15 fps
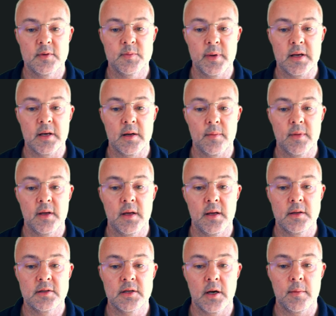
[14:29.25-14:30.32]
picking up the
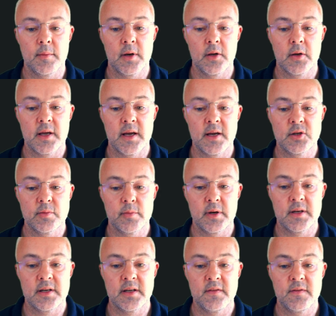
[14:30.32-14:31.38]
time and location by
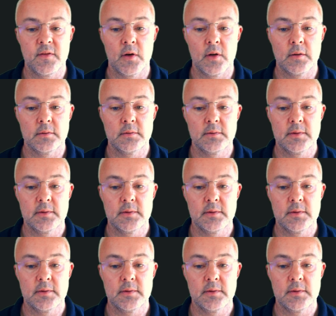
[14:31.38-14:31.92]
default.